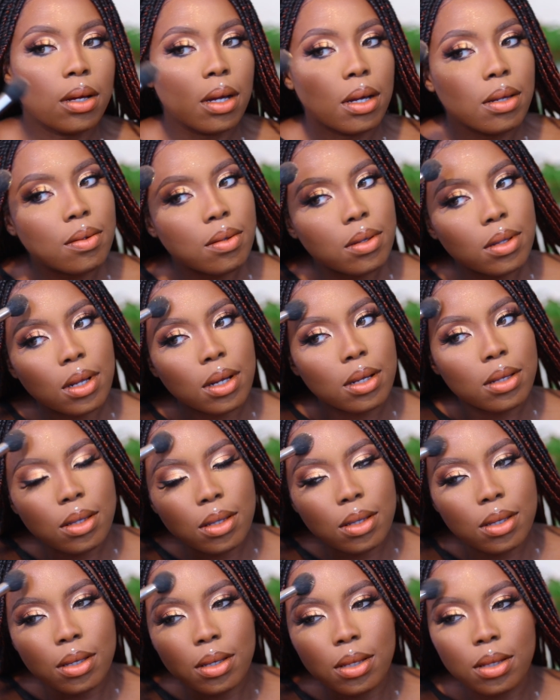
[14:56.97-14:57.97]
you guys see that?
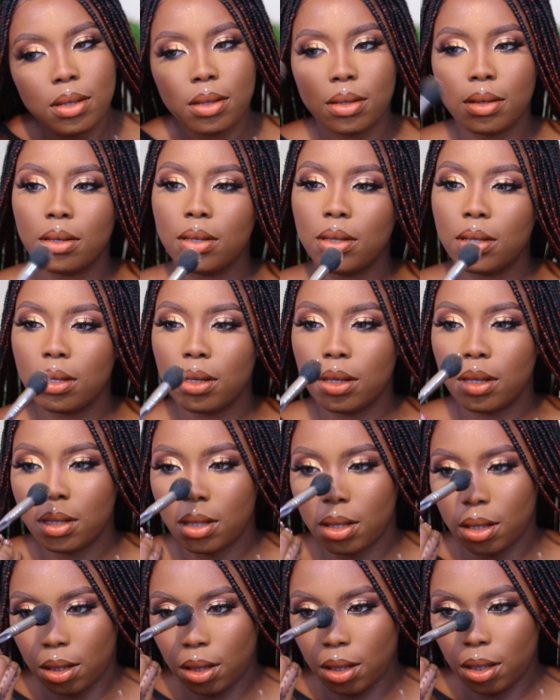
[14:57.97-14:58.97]

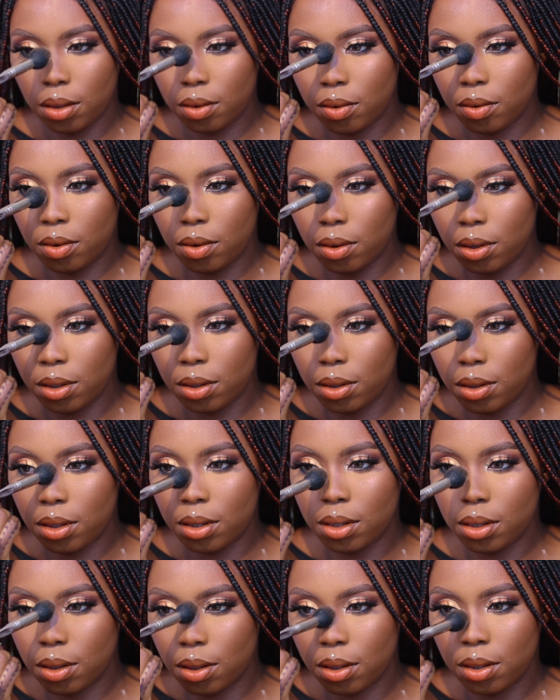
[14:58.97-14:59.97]
That's
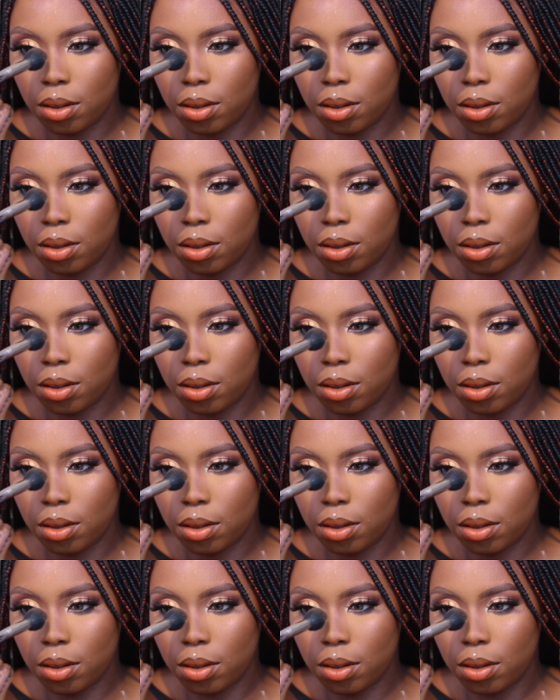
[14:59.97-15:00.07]
crazy.